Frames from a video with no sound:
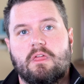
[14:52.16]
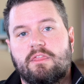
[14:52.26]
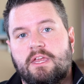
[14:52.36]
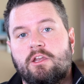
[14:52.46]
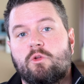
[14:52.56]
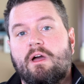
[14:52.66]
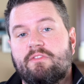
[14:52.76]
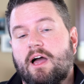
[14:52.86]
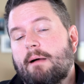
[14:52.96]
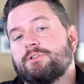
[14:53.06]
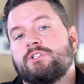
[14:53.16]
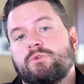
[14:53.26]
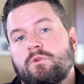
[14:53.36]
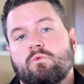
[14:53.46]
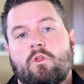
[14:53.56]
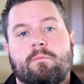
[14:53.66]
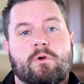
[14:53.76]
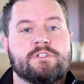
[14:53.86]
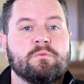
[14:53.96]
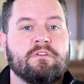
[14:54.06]
Then you have the option to enroll the
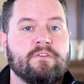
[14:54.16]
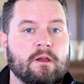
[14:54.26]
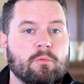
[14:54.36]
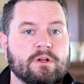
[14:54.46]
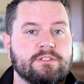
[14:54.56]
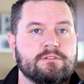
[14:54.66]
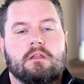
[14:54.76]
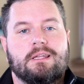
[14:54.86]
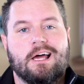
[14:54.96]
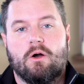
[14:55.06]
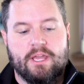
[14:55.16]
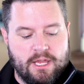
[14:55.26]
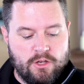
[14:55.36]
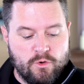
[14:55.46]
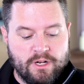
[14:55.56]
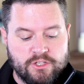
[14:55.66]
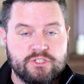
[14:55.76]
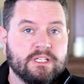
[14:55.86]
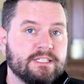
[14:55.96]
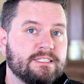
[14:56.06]
person with fingerprints. Now, again, you can just
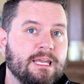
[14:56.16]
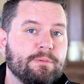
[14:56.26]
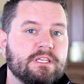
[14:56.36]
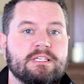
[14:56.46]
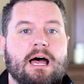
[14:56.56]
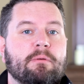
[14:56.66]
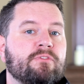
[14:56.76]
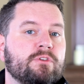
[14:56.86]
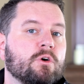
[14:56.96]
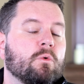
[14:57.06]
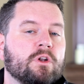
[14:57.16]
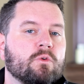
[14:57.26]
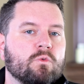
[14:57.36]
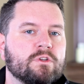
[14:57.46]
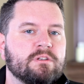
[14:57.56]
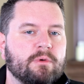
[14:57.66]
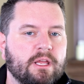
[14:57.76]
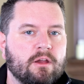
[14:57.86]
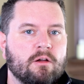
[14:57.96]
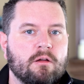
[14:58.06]
click skip the top if you don't want to enroll somebody
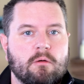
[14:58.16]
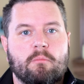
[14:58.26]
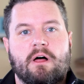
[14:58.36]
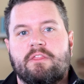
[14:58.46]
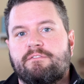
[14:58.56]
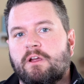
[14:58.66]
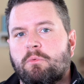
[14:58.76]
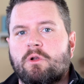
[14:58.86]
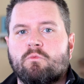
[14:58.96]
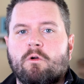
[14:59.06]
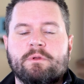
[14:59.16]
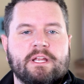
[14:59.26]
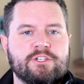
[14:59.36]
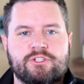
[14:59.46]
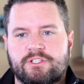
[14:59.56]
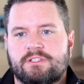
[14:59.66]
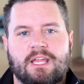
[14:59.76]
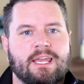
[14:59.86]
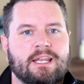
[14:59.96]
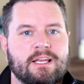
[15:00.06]
here, but the fingerprint enrollment is just
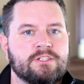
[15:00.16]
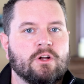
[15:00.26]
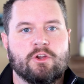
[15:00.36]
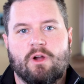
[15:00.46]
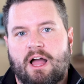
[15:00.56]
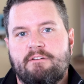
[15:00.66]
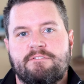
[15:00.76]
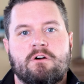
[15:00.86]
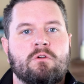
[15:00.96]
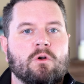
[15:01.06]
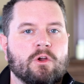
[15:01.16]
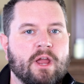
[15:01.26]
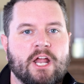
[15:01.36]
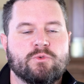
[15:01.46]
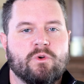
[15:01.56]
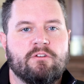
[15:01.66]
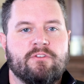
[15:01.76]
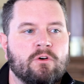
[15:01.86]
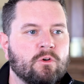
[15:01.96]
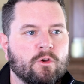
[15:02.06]
like it is on your iPhone or your Android
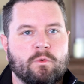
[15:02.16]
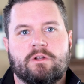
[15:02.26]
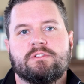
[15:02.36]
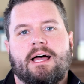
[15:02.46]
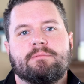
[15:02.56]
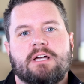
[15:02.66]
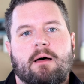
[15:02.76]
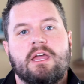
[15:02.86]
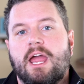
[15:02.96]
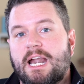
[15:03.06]
phone or your Windows laptop.